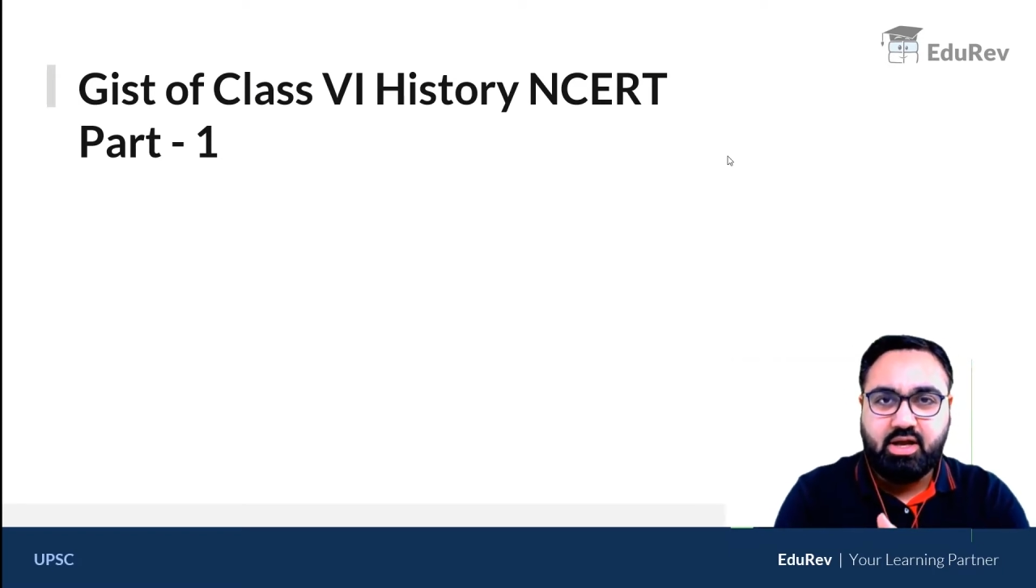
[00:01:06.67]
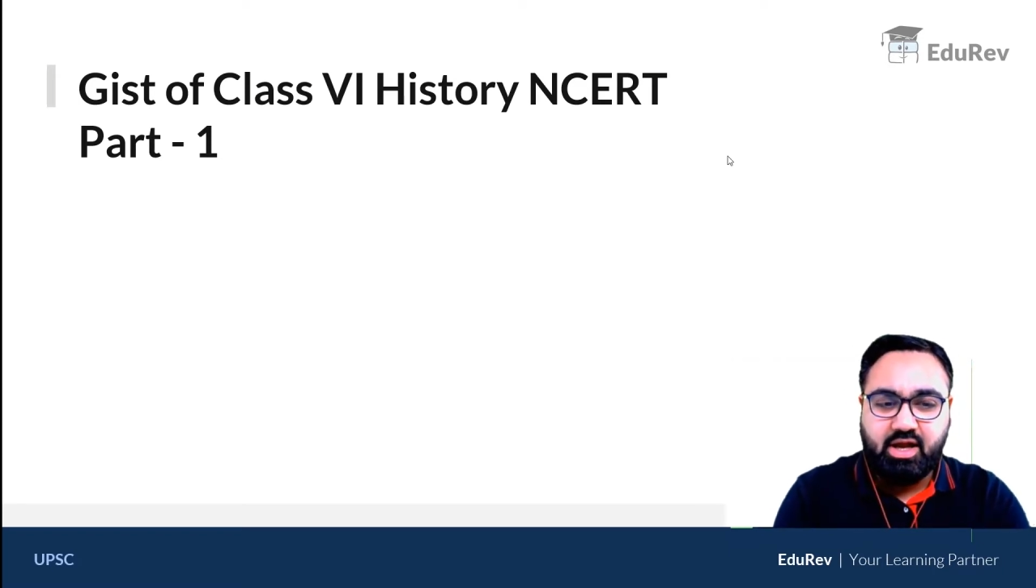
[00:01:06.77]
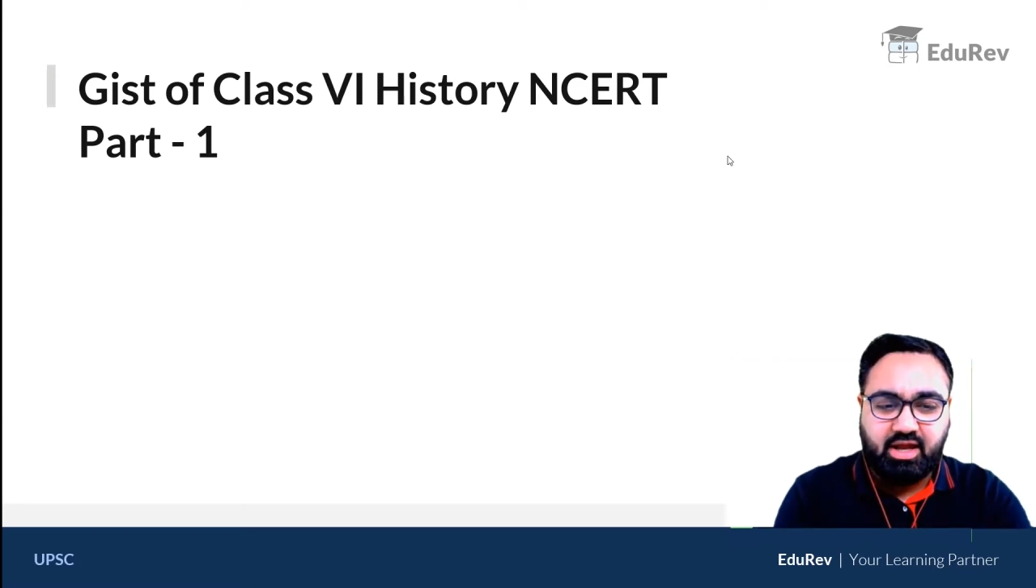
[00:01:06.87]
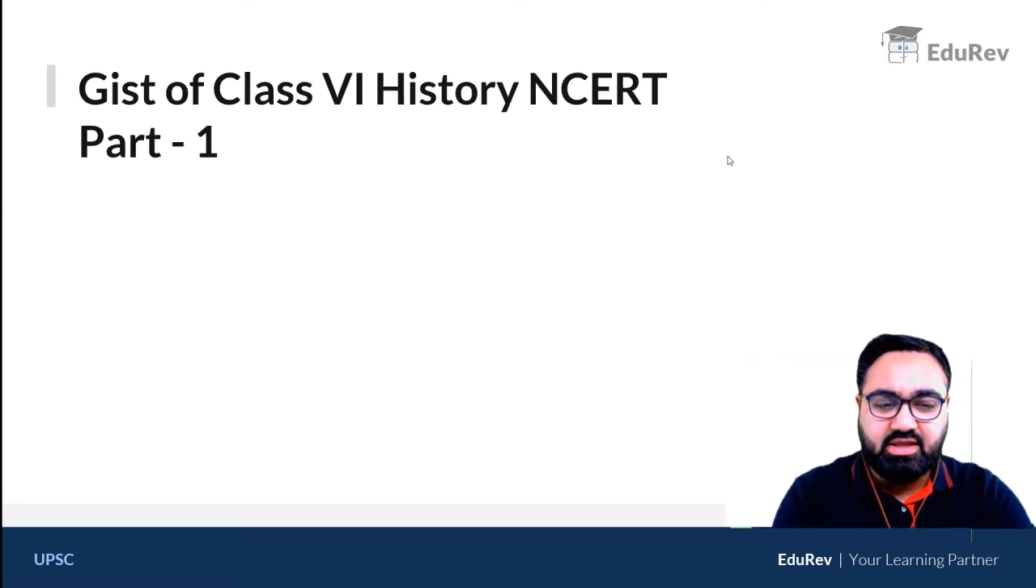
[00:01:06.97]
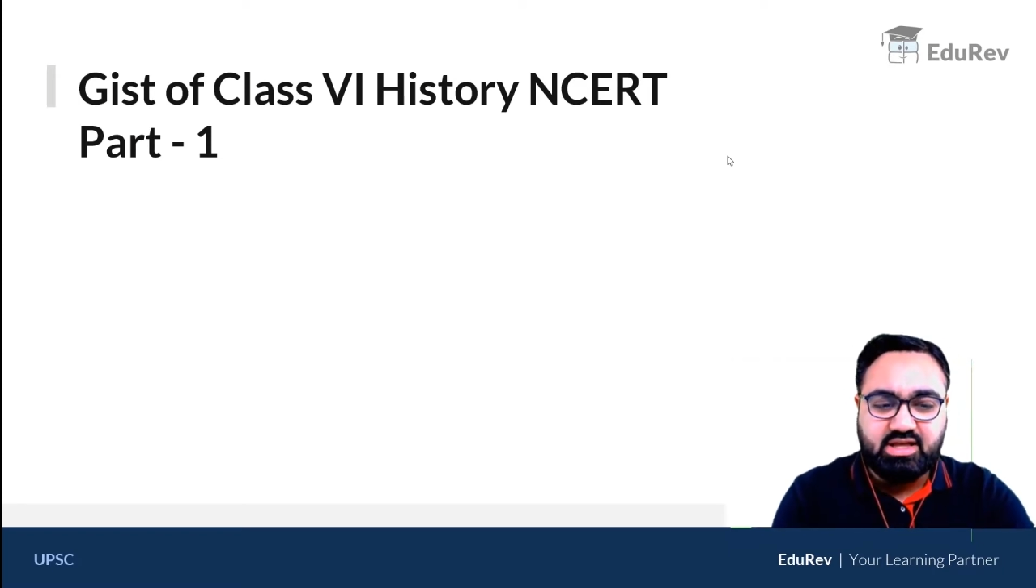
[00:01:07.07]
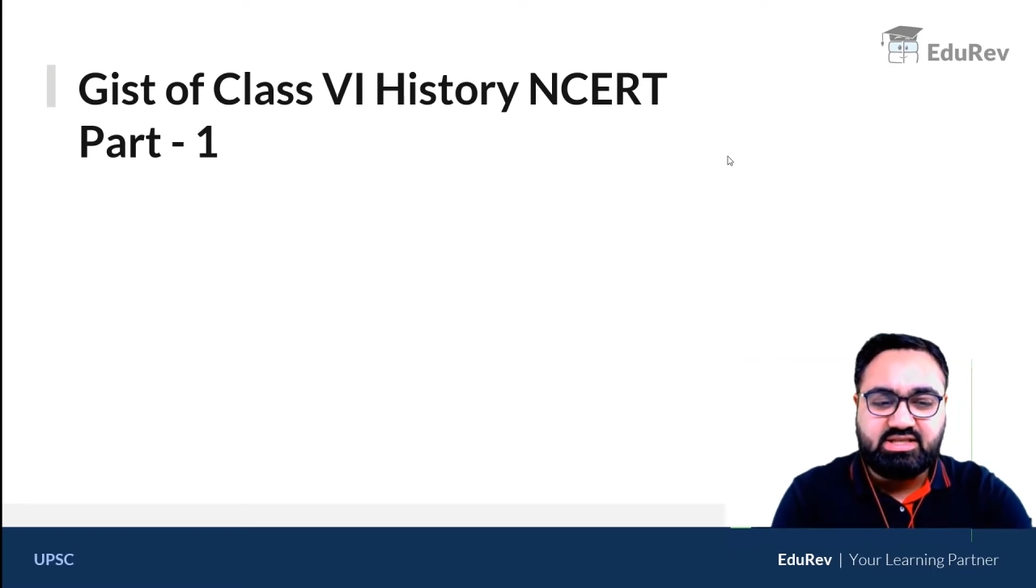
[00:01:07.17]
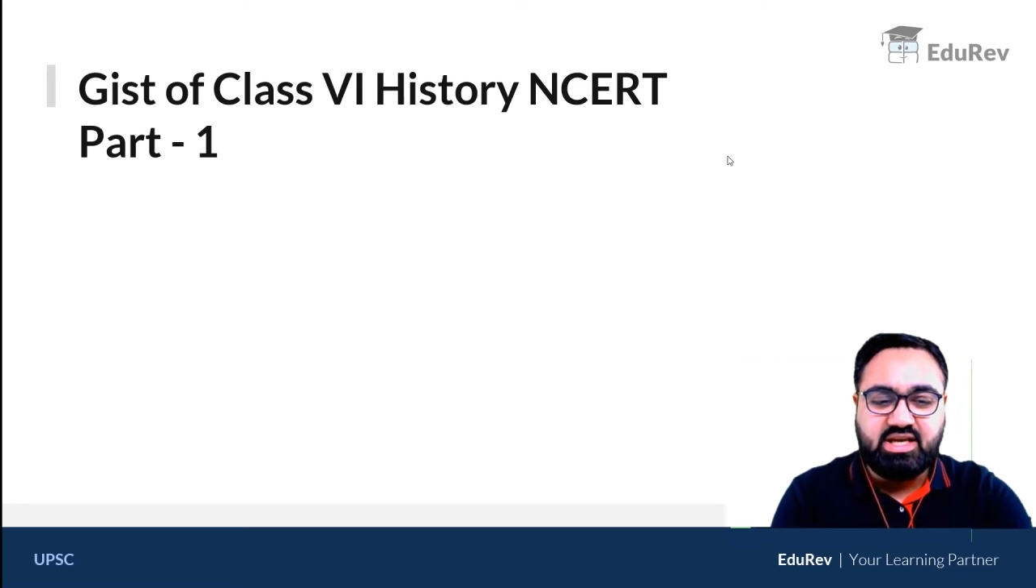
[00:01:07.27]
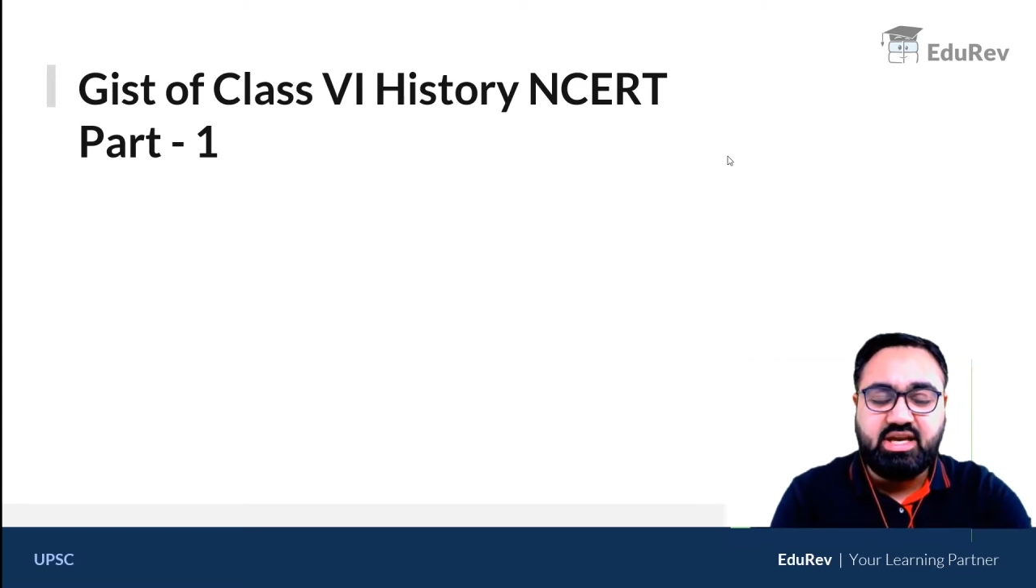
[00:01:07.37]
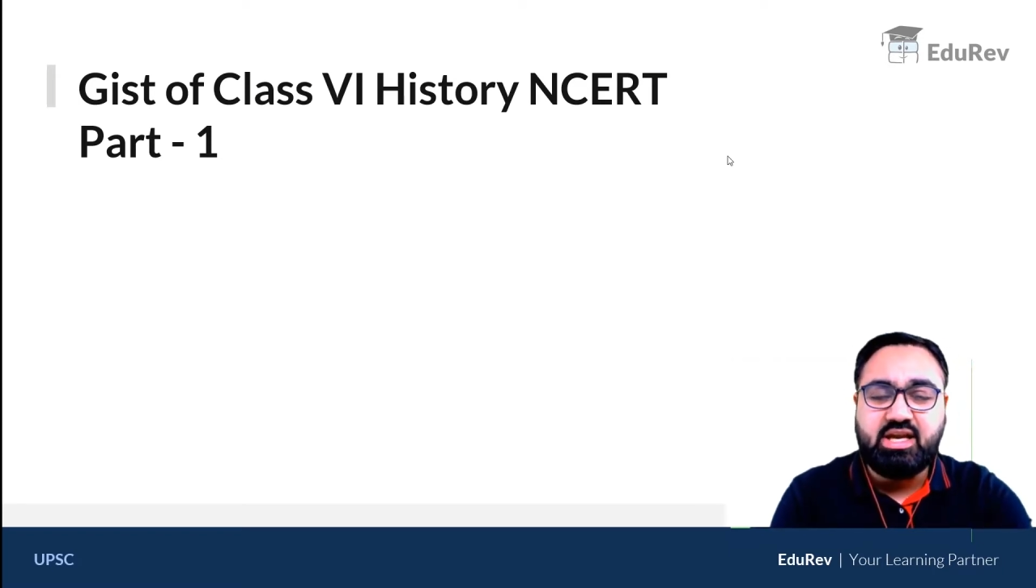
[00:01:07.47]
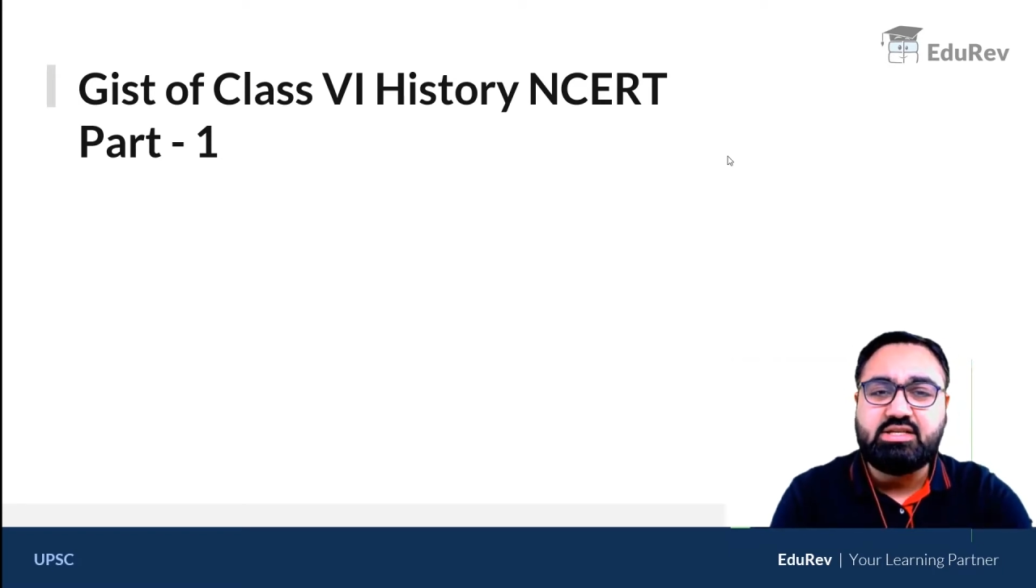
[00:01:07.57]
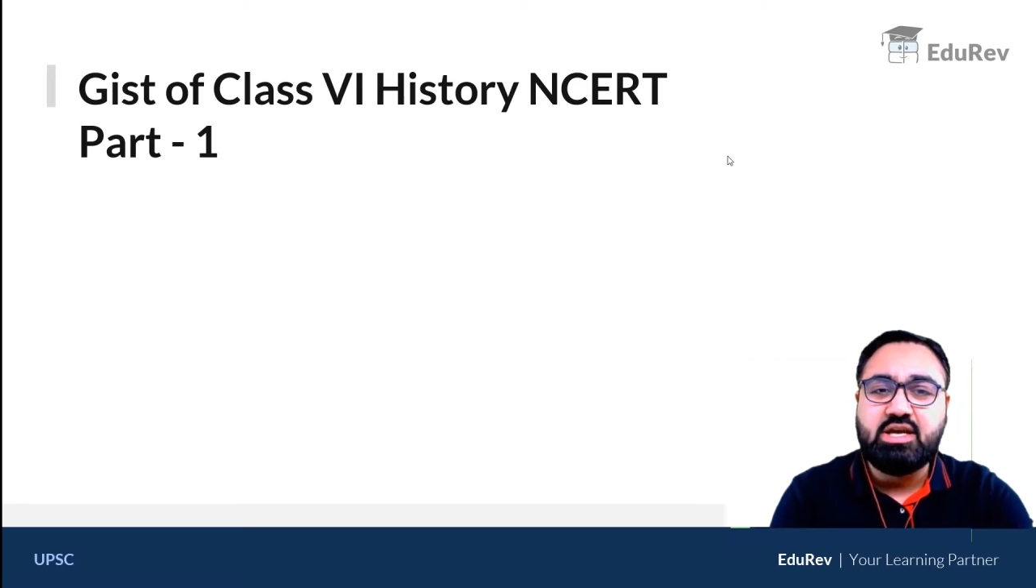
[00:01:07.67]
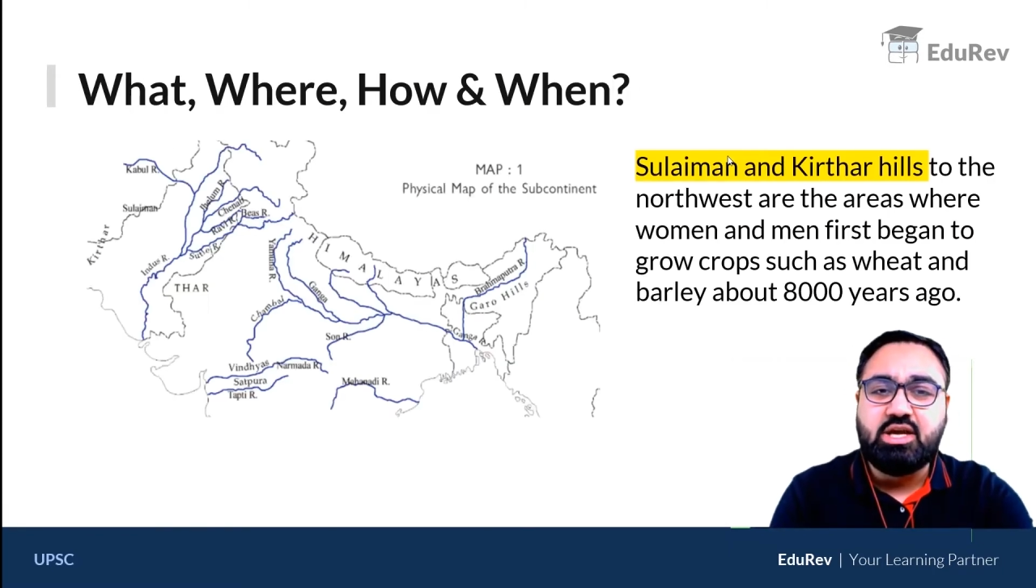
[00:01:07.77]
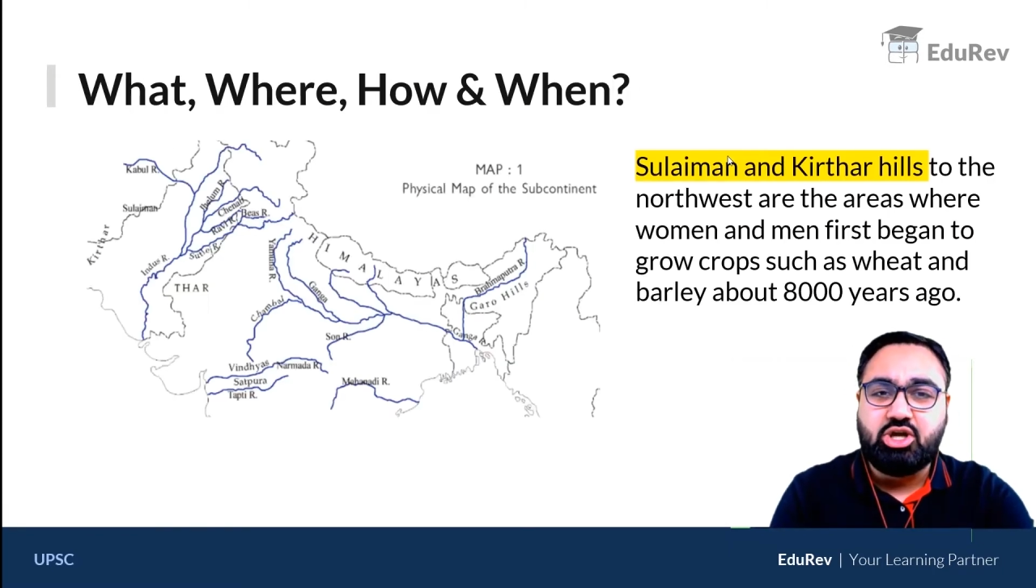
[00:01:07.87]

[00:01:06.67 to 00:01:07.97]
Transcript: In this series,